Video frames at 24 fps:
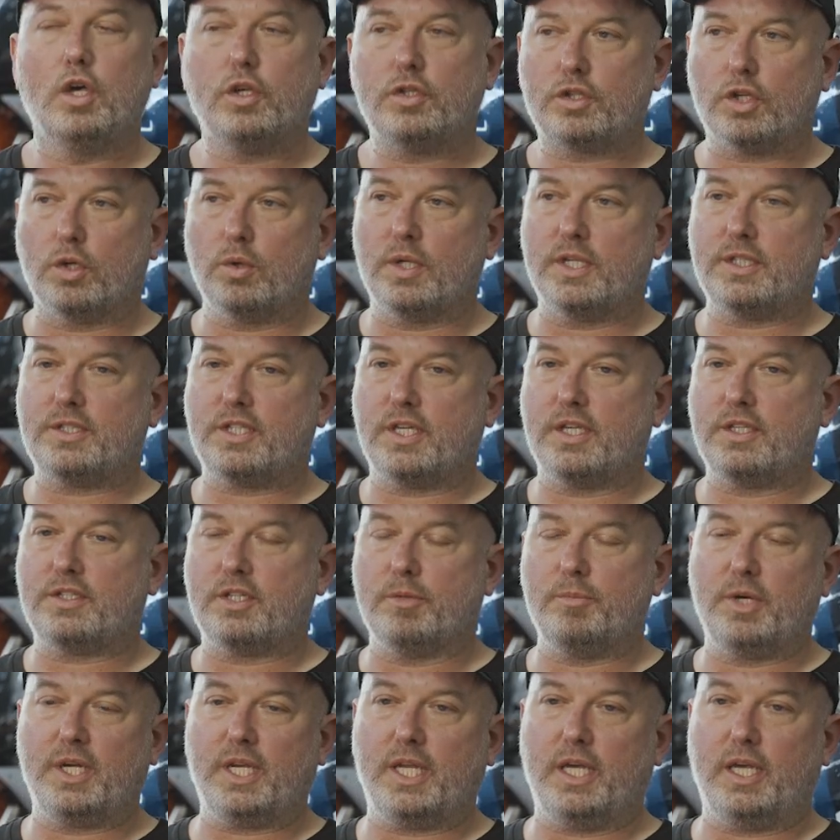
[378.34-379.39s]
So let's say
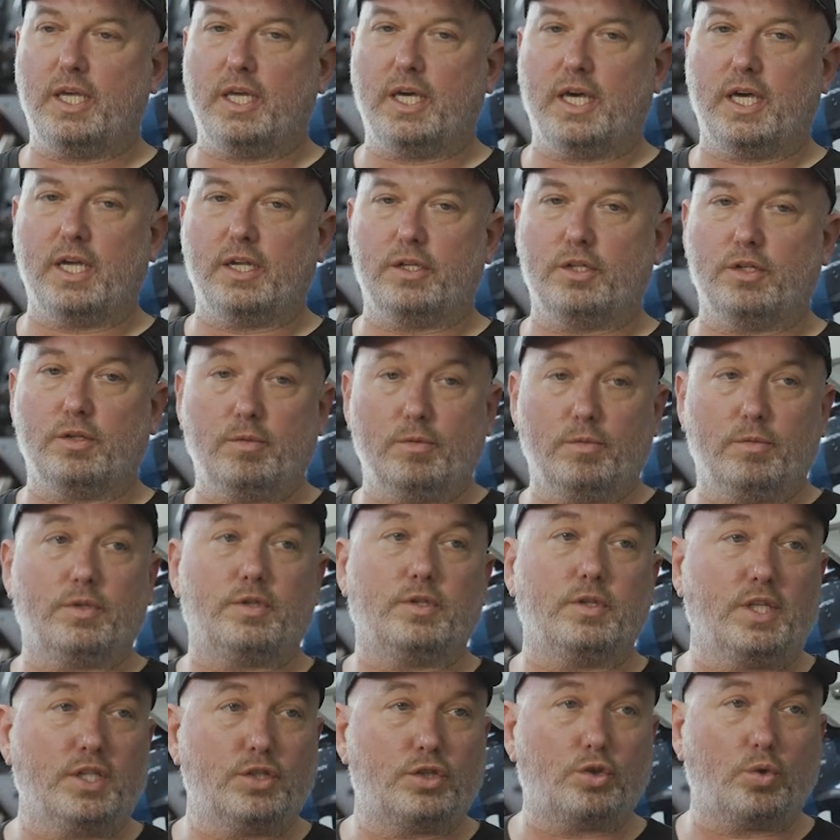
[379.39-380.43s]
somebody,
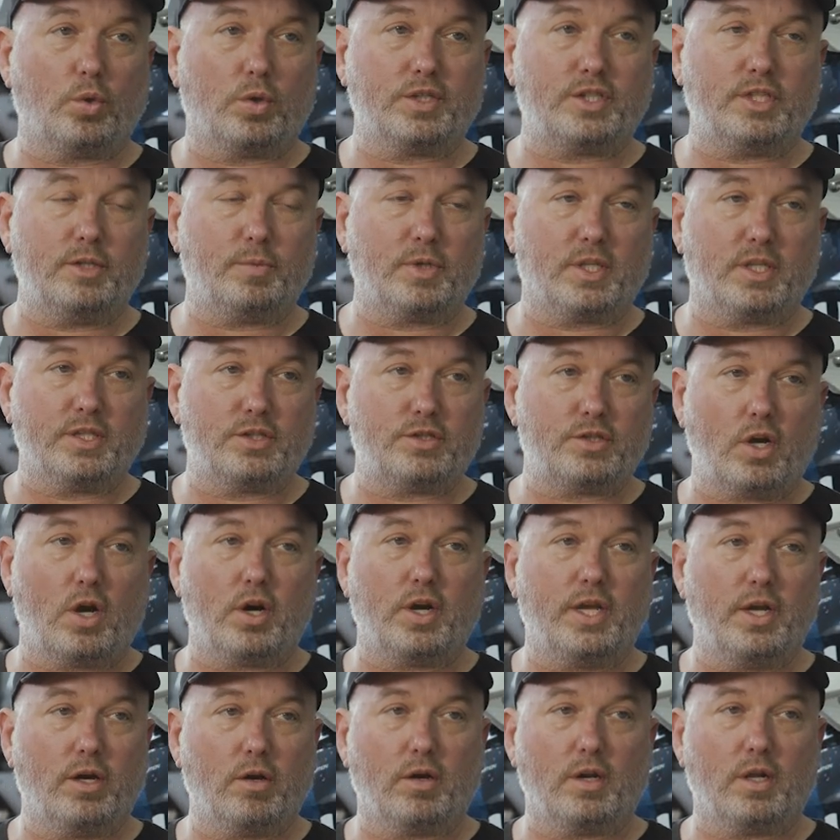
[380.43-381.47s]
these tours typically
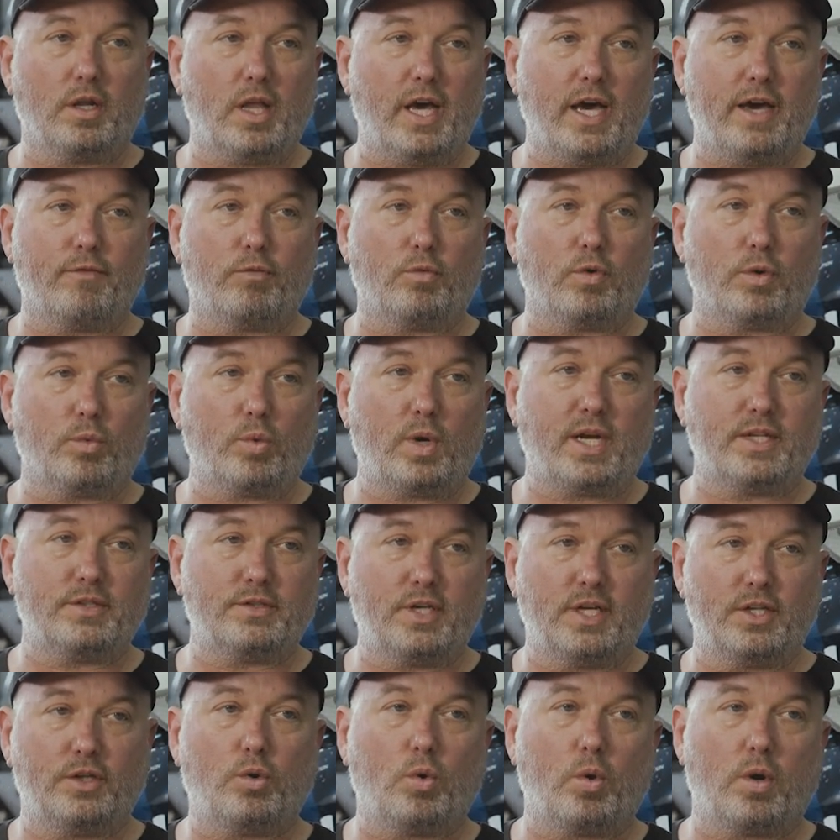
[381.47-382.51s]
start here at ALIV Worldwide's
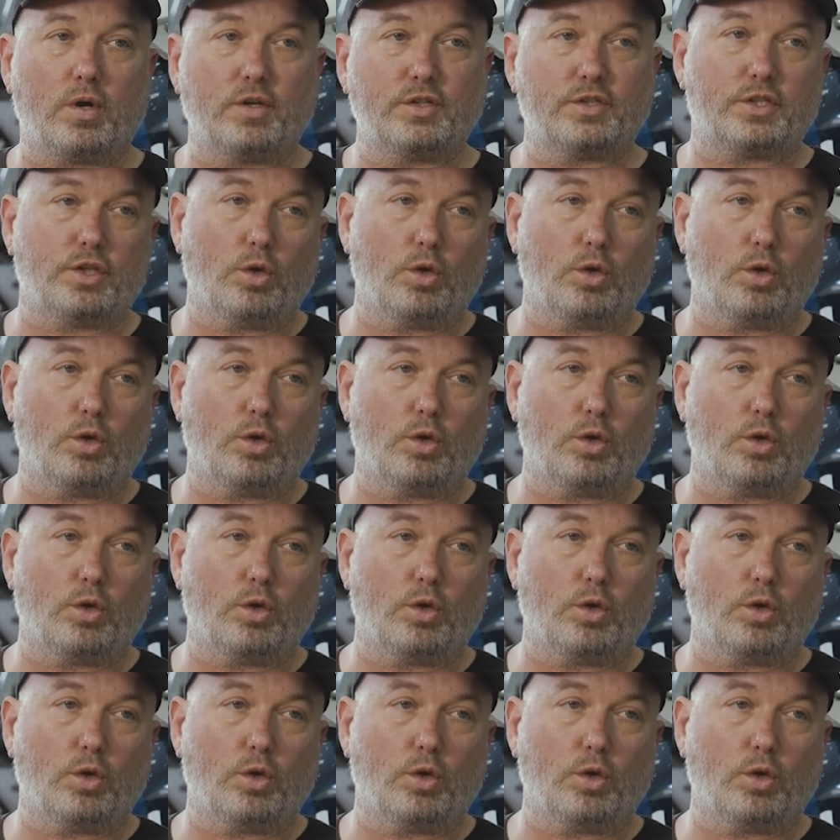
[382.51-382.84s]
headquarters.